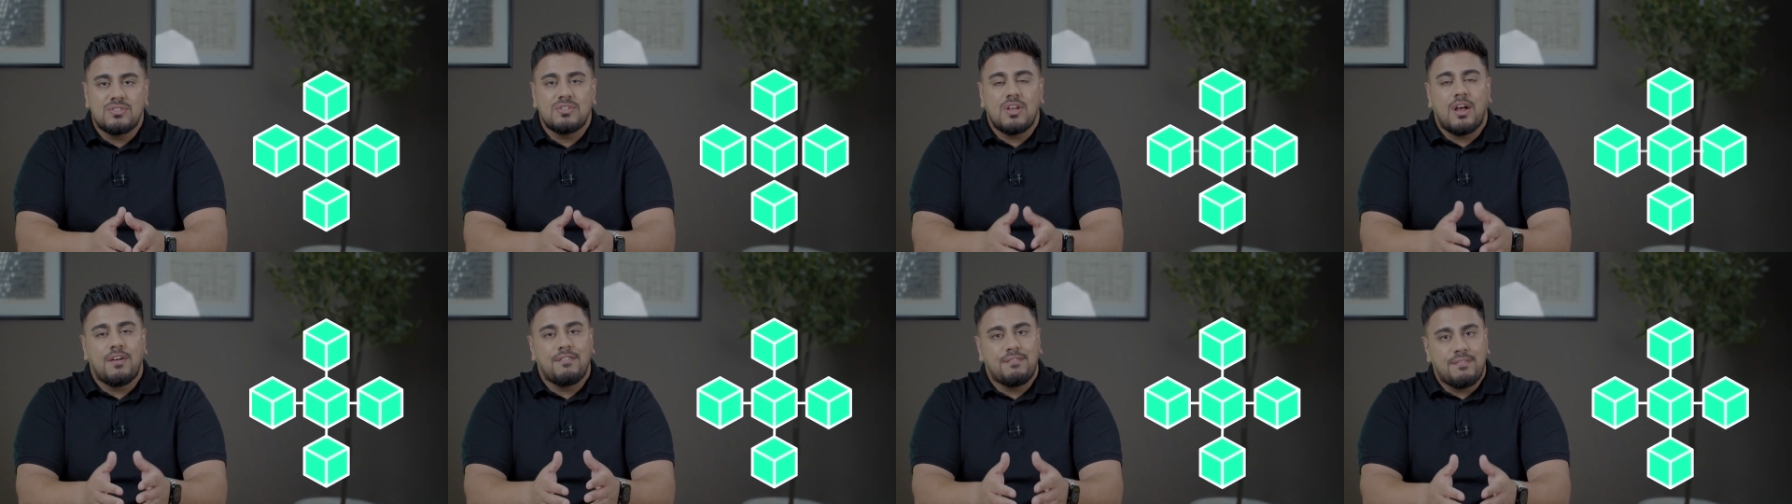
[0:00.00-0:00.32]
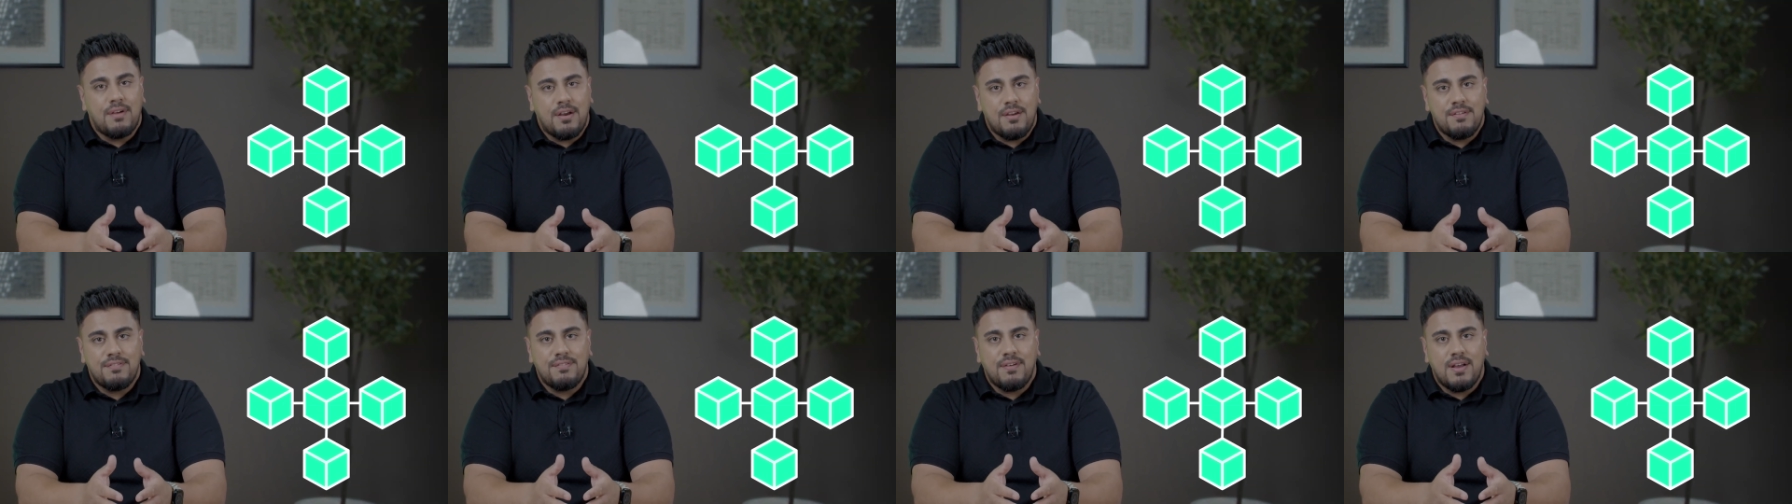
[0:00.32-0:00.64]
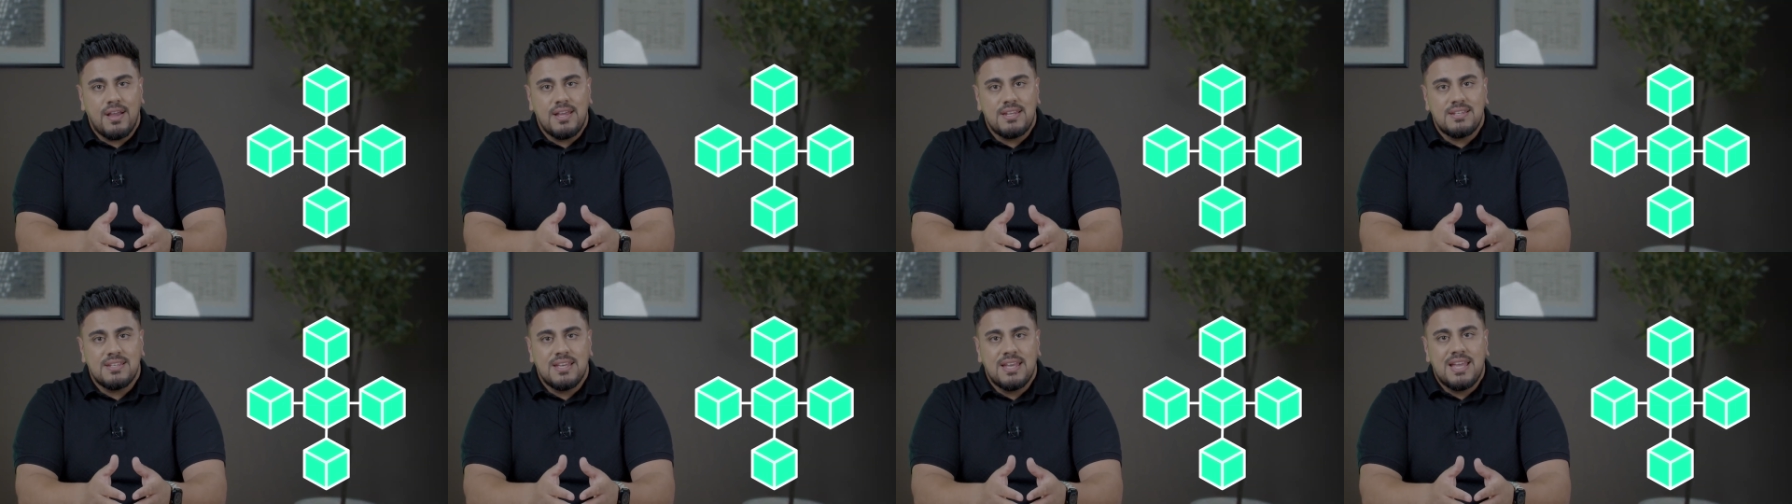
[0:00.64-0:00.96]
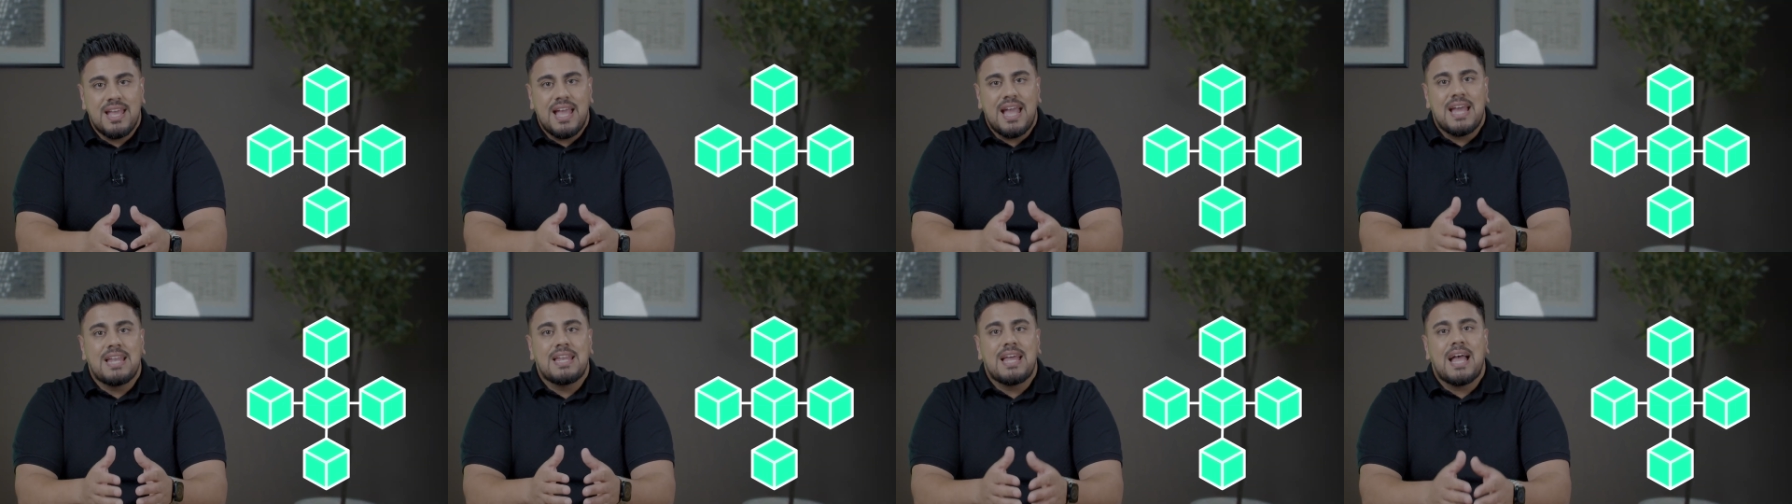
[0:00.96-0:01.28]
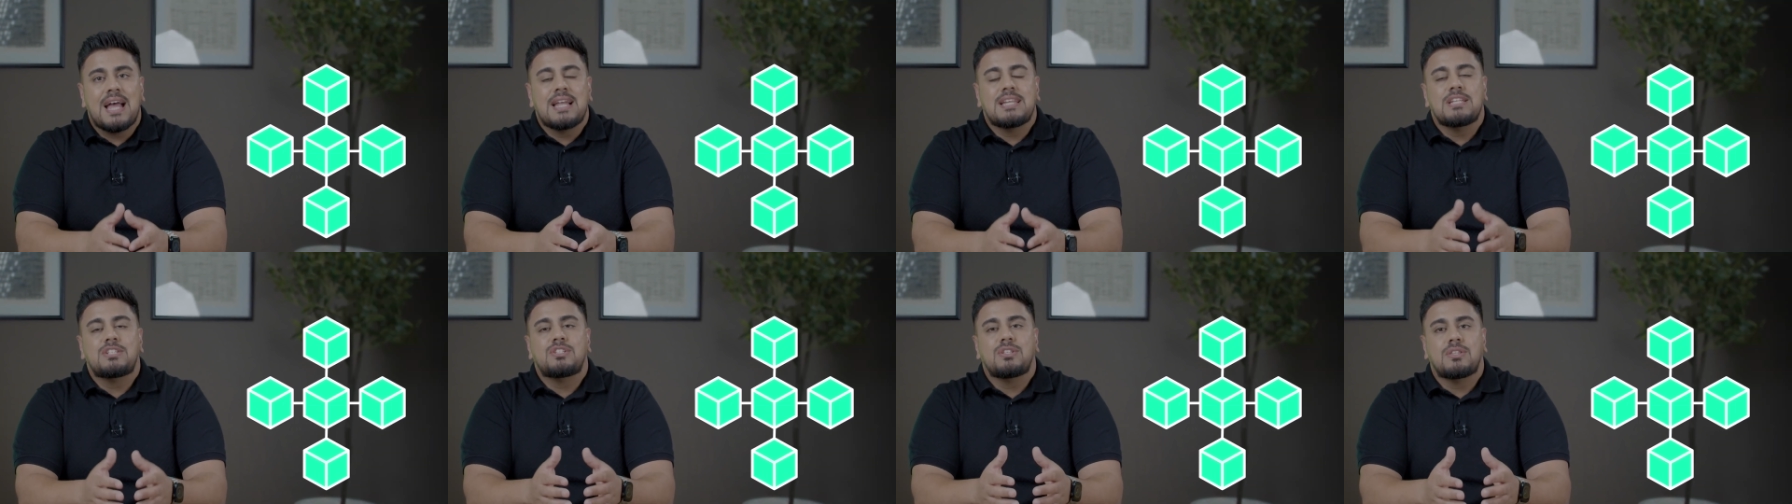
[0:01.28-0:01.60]
are verified and
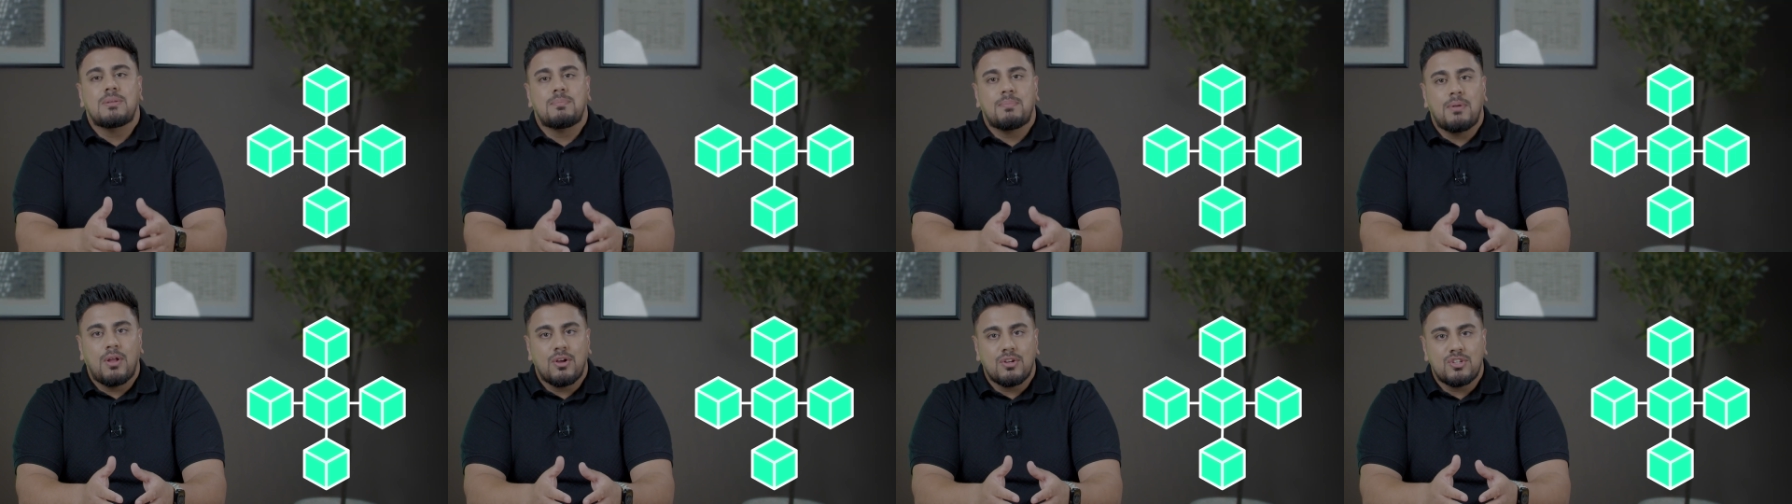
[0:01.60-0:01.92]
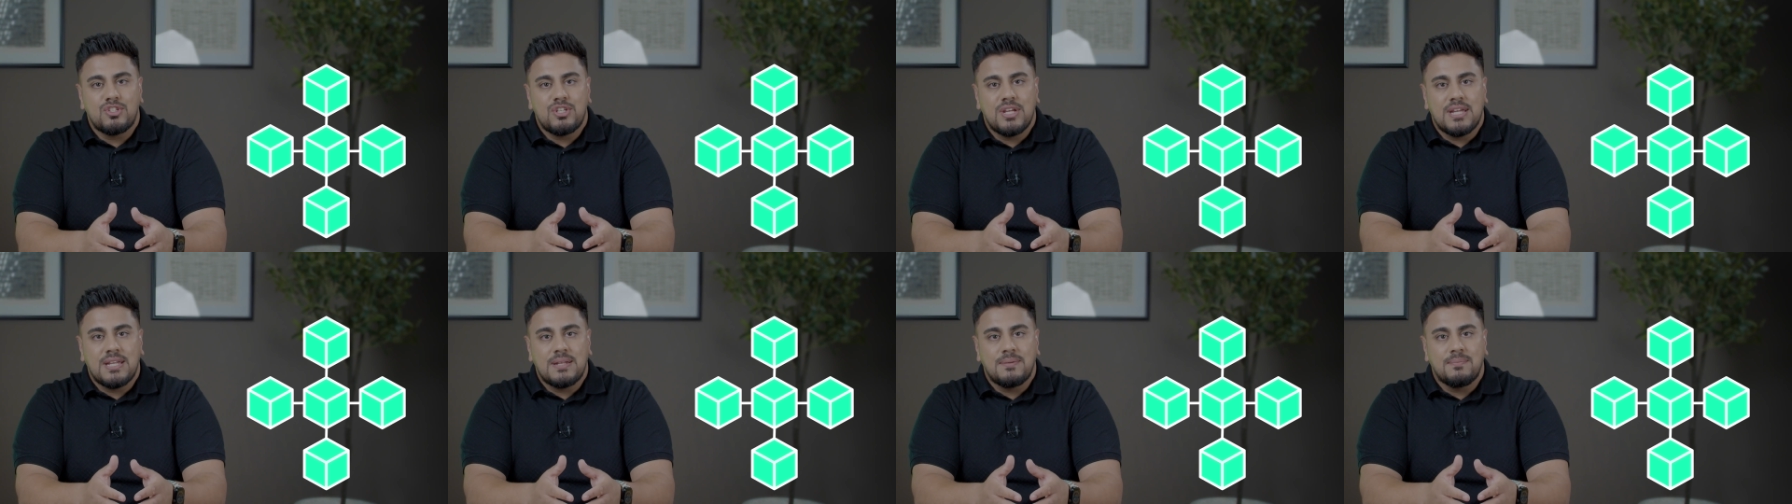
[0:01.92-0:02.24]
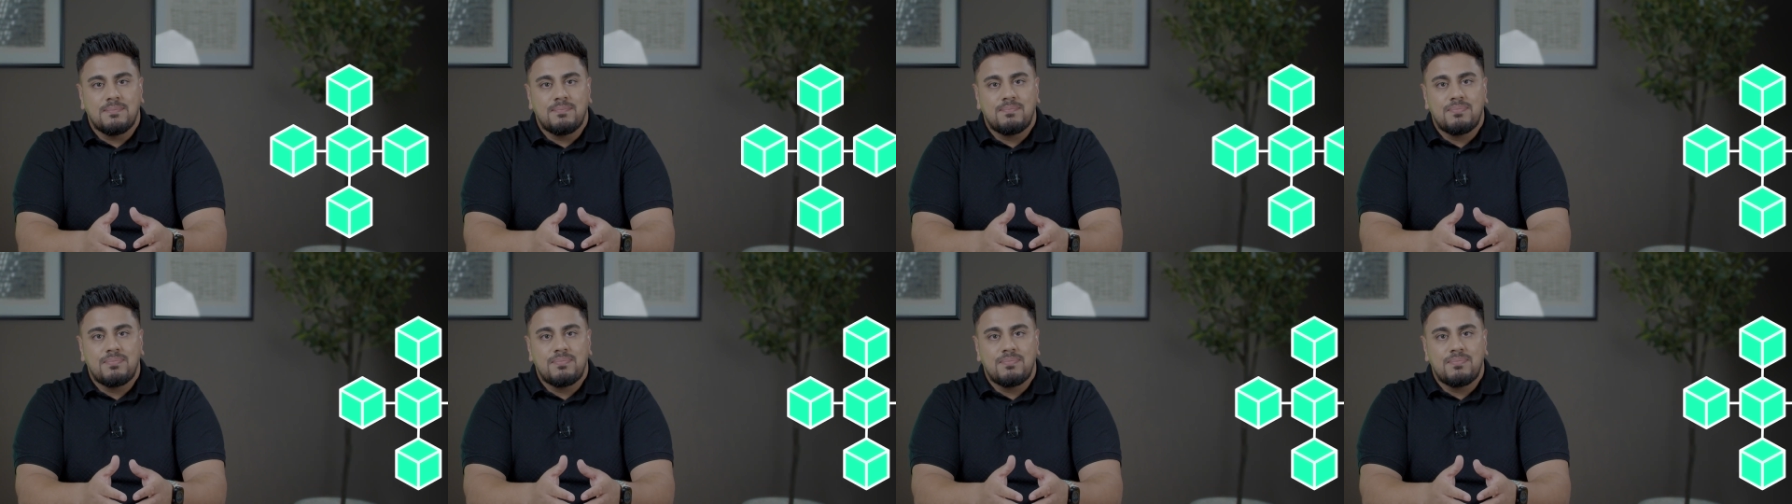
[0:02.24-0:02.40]
added to the blockchain.